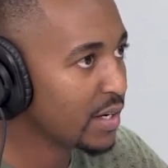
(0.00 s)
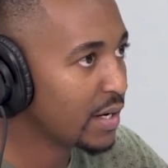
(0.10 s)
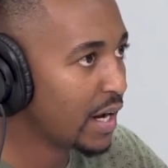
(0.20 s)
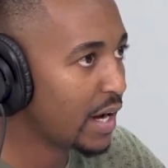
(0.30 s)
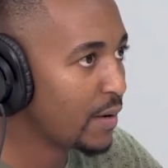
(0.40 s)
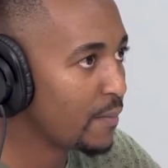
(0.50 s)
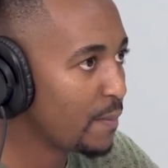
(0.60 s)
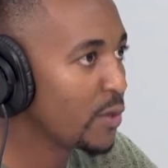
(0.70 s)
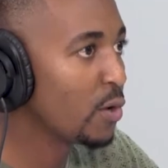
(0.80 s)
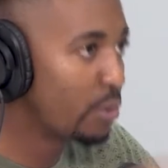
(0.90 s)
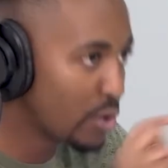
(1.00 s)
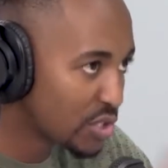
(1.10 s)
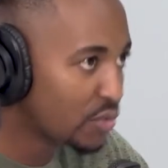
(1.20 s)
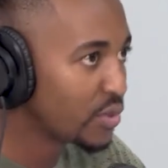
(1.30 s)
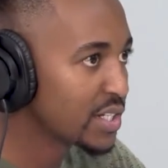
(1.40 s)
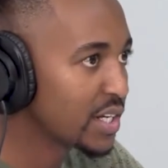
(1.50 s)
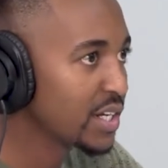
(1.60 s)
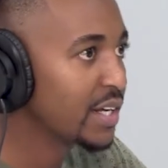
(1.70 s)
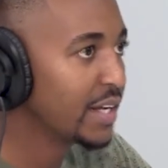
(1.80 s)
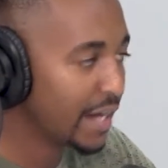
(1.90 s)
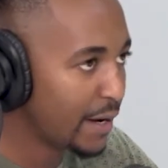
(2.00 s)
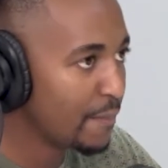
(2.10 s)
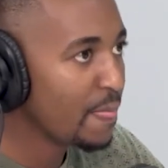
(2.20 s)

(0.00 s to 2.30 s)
Your personal risk. So it's